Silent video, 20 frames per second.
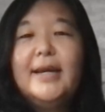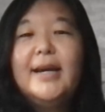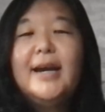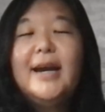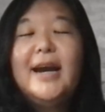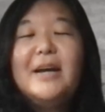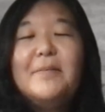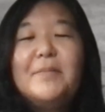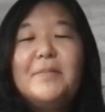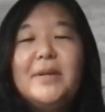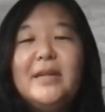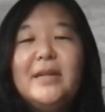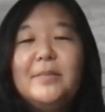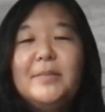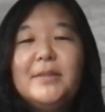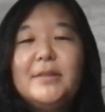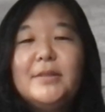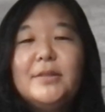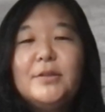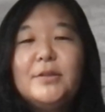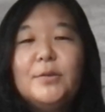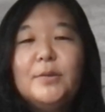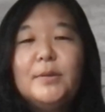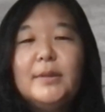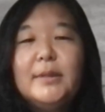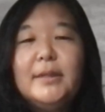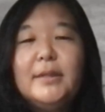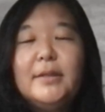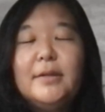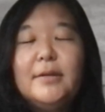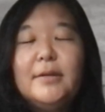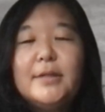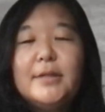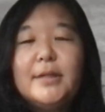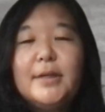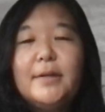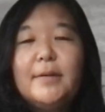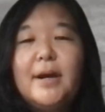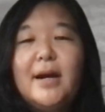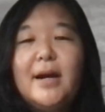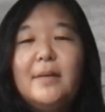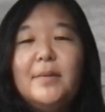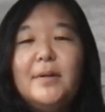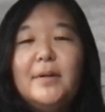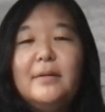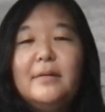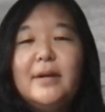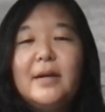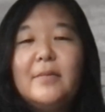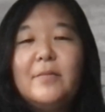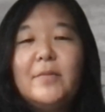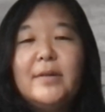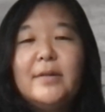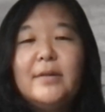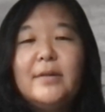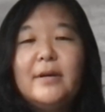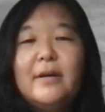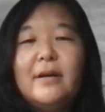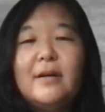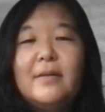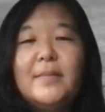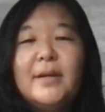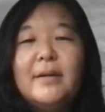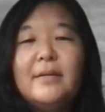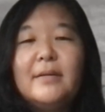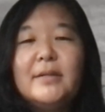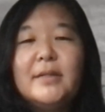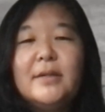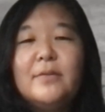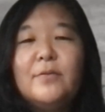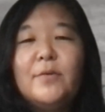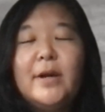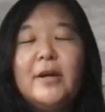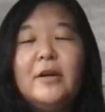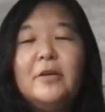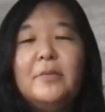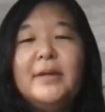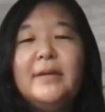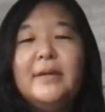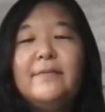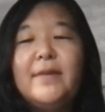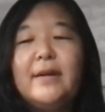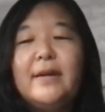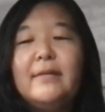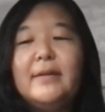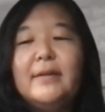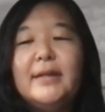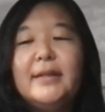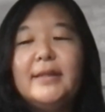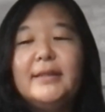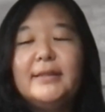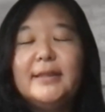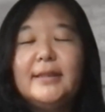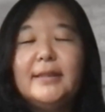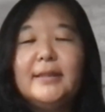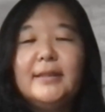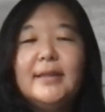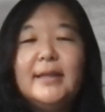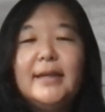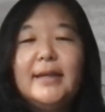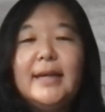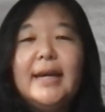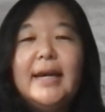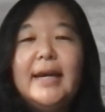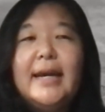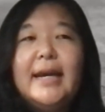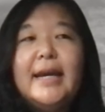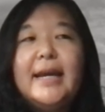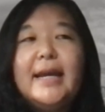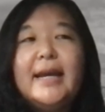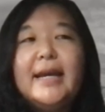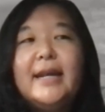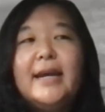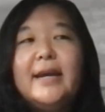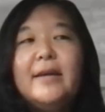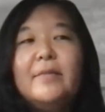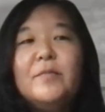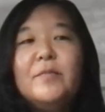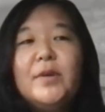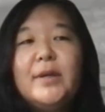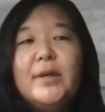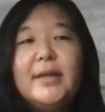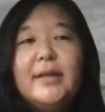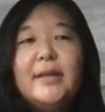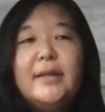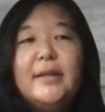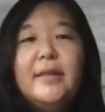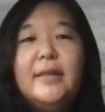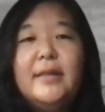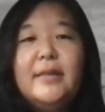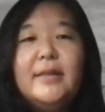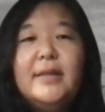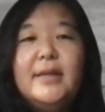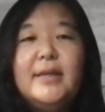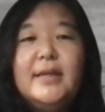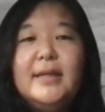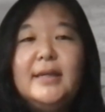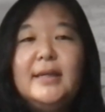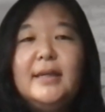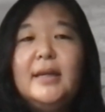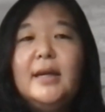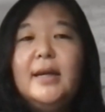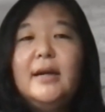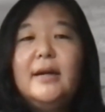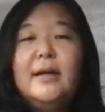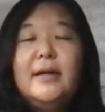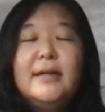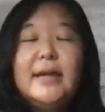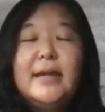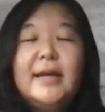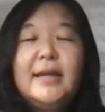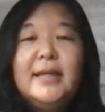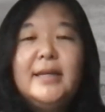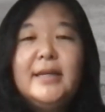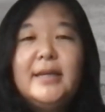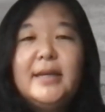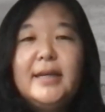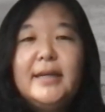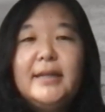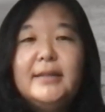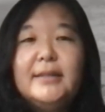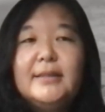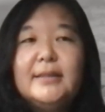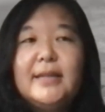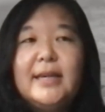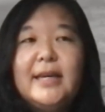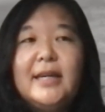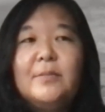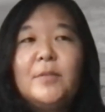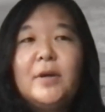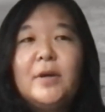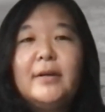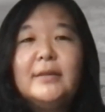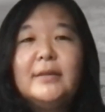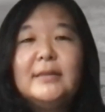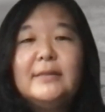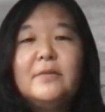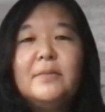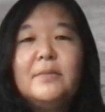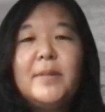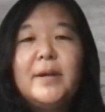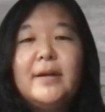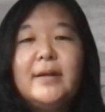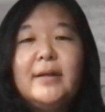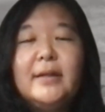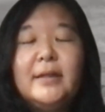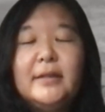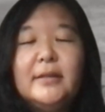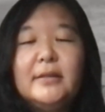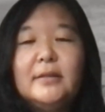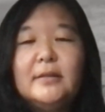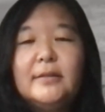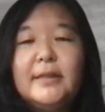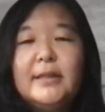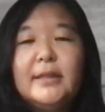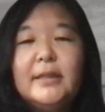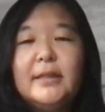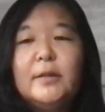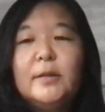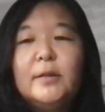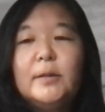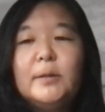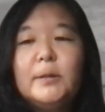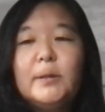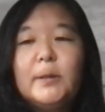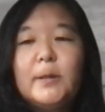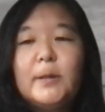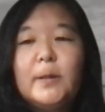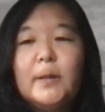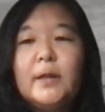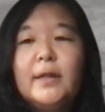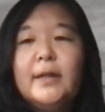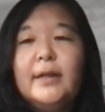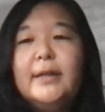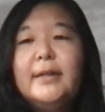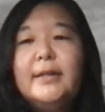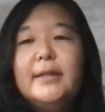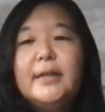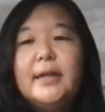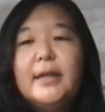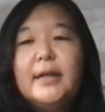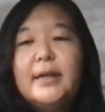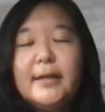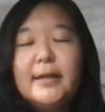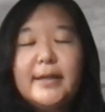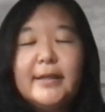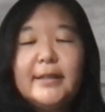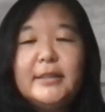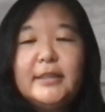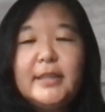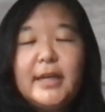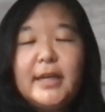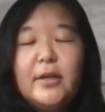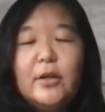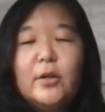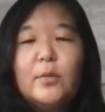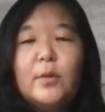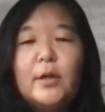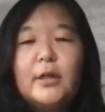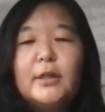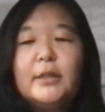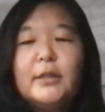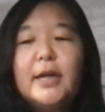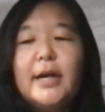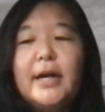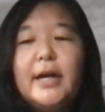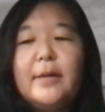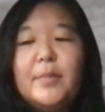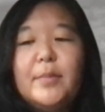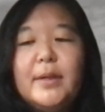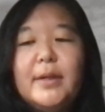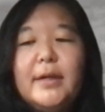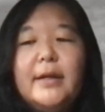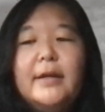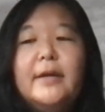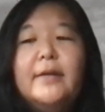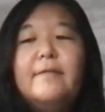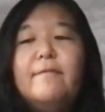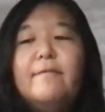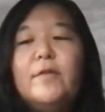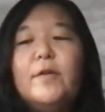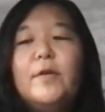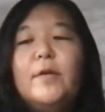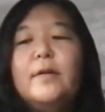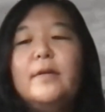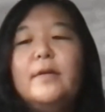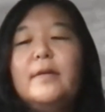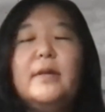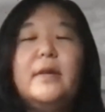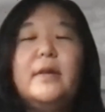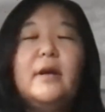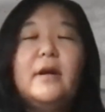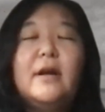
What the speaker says: Hi, my name is Julie Yoshiko Abo. I'm with the Heart Mountain Wyoming Foundation, and I'm with the NEH Landmarks of American History and Culture Educator Workshop for Heart